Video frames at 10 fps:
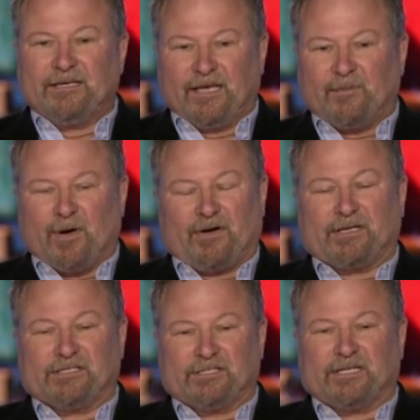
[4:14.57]
an
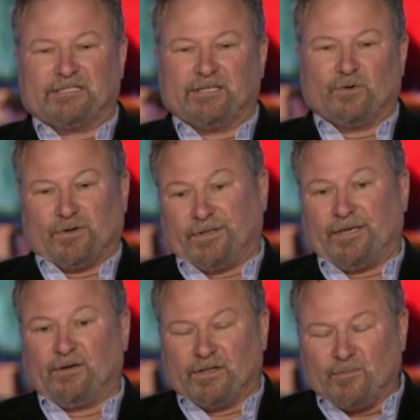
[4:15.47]
American citizen or a
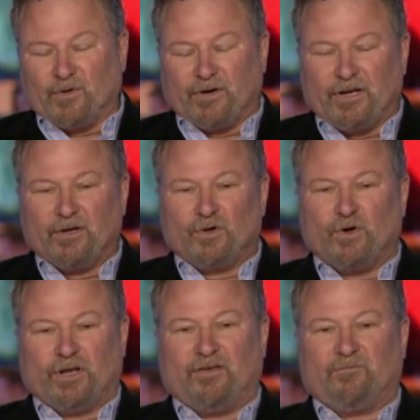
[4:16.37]
legal immigrant
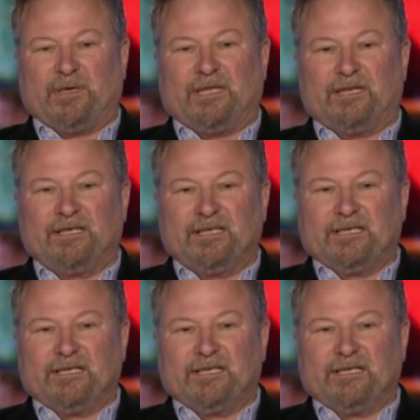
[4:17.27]
could have been